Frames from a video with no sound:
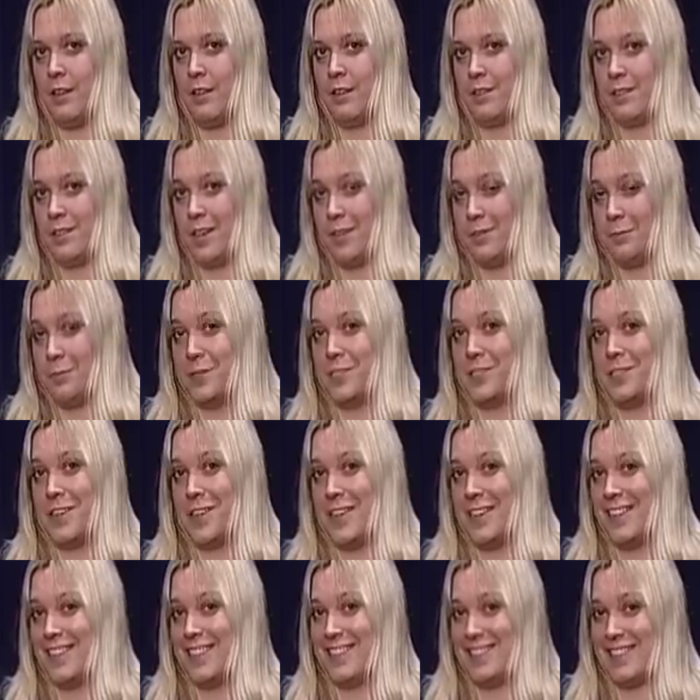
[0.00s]
the sun was
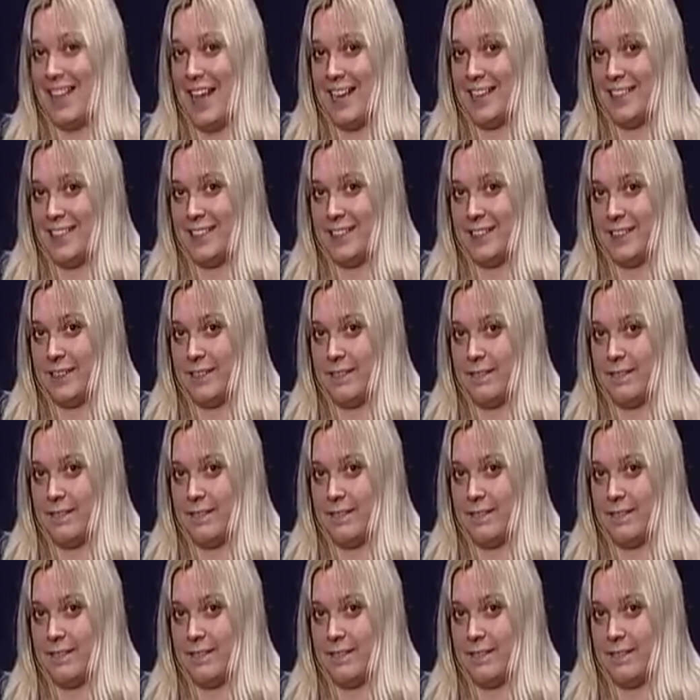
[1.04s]
starting to set.